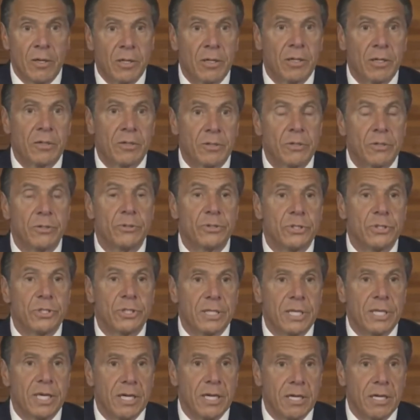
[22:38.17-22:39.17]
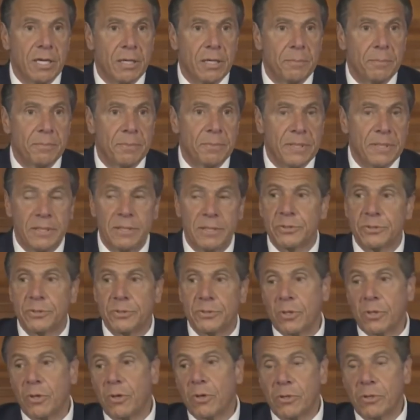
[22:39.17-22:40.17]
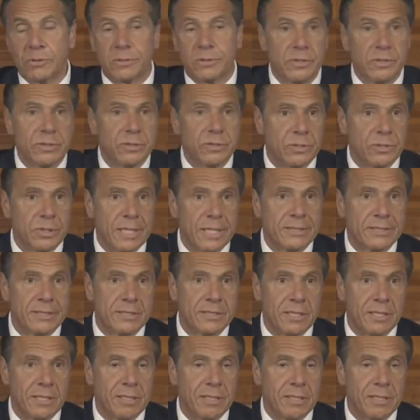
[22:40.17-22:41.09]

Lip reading: you should get up and assault Jesse.